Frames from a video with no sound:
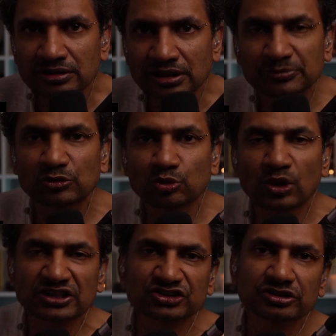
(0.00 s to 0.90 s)
I'm a
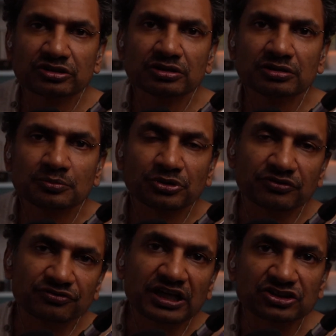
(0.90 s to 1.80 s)
rational,
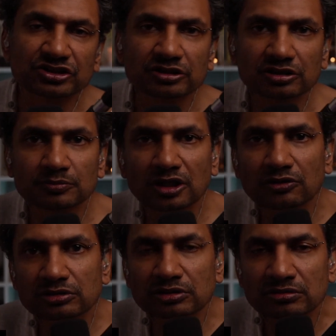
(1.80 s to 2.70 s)
professional
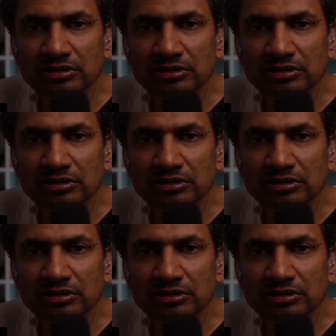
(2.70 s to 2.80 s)
bloke.